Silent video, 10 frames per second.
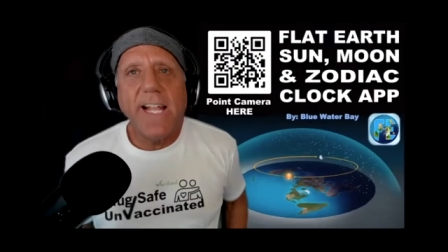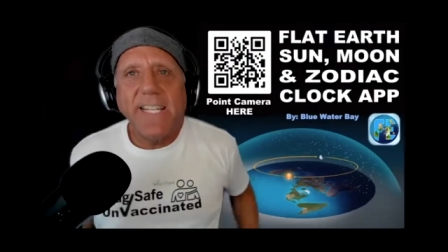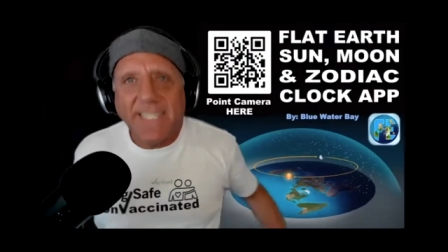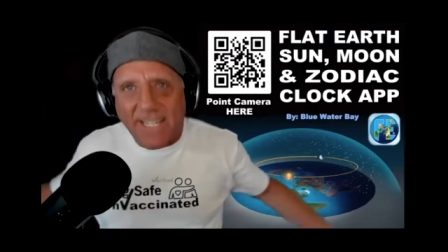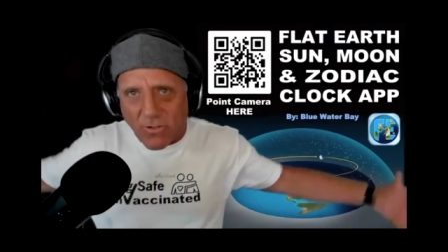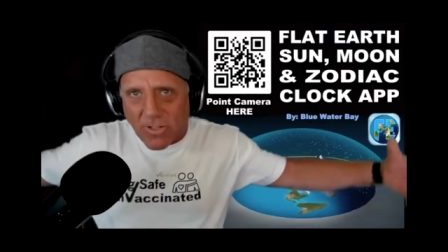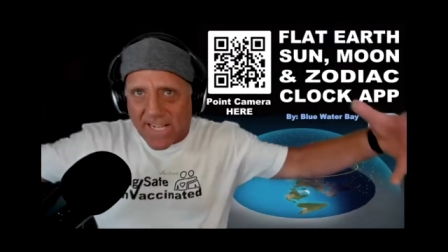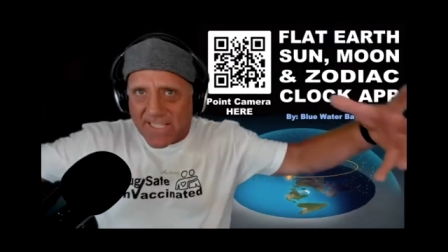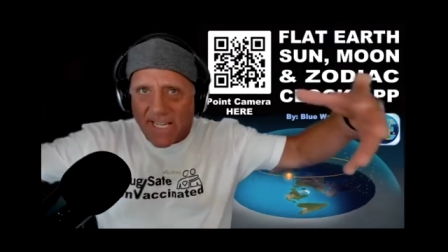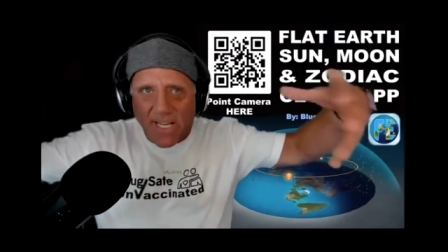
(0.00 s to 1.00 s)
to
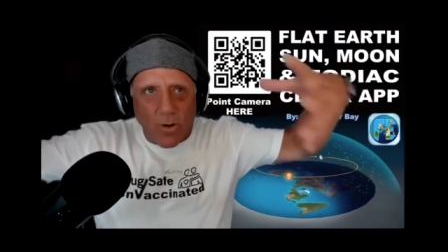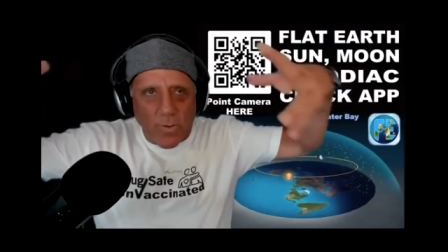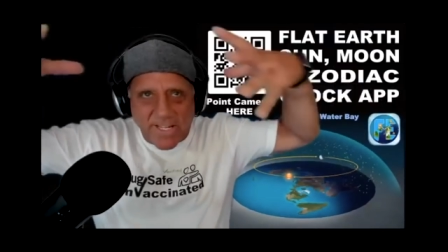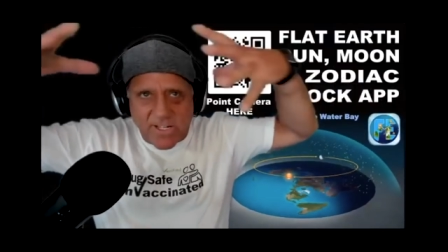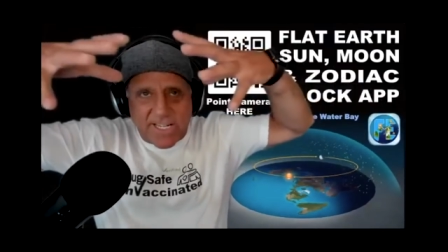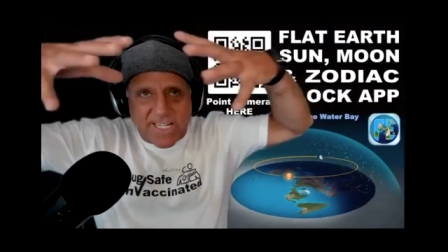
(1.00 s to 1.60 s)
centralize it, with these